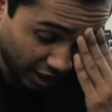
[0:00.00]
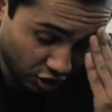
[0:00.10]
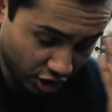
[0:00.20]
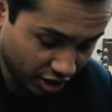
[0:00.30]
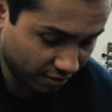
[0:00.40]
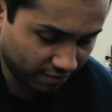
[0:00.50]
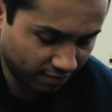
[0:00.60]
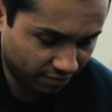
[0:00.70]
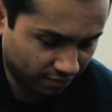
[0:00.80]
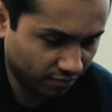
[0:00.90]
It's just,
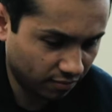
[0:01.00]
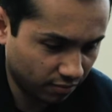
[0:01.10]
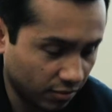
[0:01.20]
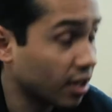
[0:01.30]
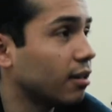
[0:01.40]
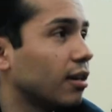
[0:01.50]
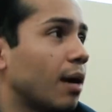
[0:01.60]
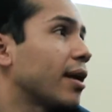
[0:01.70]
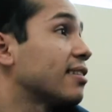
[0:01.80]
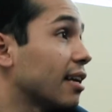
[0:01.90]

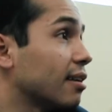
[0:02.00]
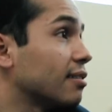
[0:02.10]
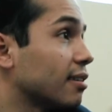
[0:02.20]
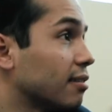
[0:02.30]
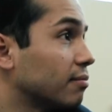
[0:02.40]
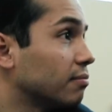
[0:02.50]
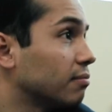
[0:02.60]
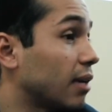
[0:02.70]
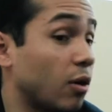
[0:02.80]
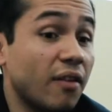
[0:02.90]
I'm not talented.
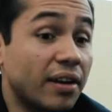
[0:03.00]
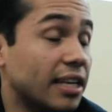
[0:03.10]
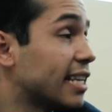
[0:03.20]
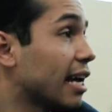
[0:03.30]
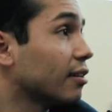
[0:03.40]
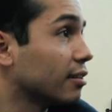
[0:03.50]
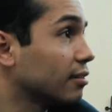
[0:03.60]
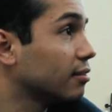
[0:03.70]
I don't have any talent.